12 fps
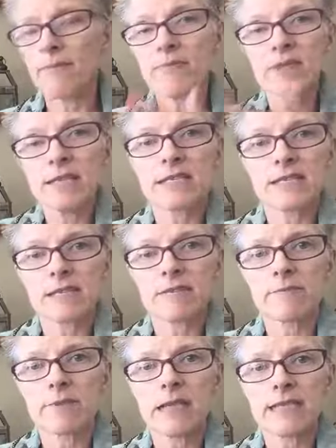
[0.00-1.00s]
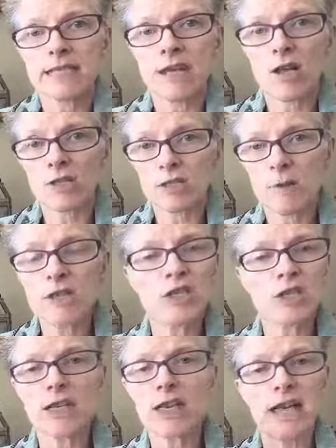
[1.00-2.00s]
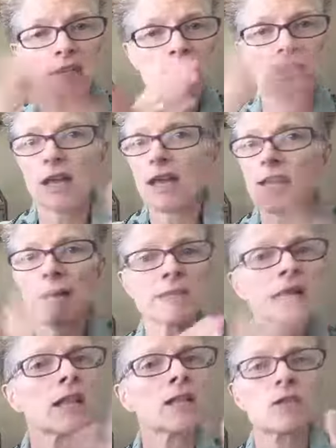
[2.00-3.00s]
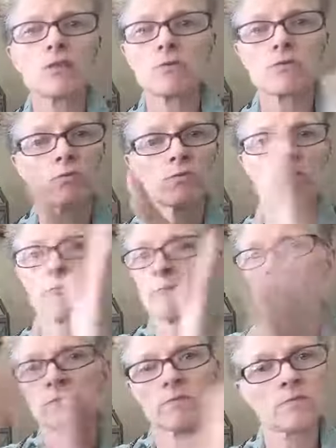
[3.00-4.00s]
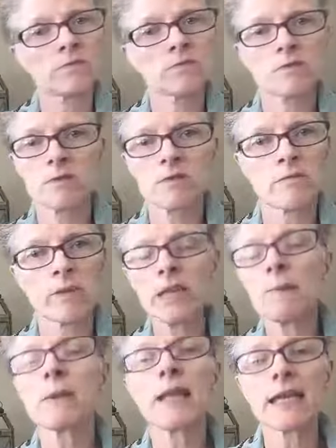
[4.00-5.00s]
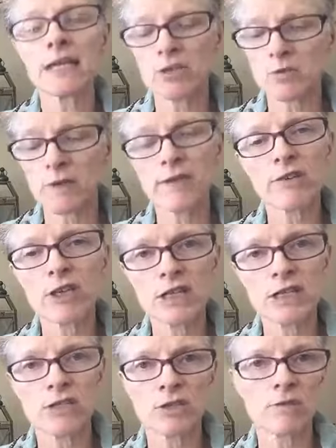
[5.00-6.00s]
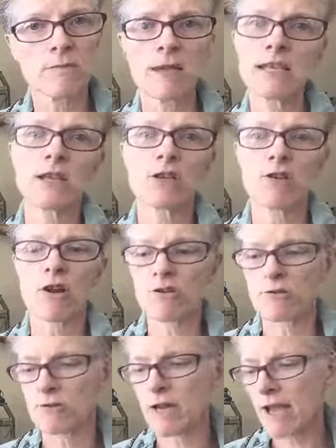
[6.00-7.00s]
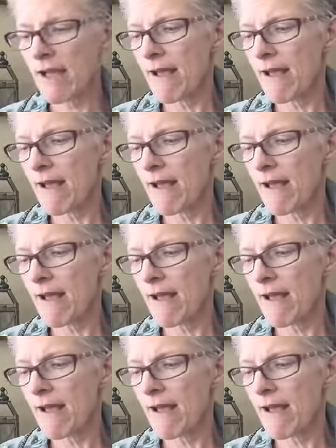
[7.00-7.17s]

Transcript: this Excel spreadsheet, and I'm telling you, manipulate it, do whatever you need to do to make it your own.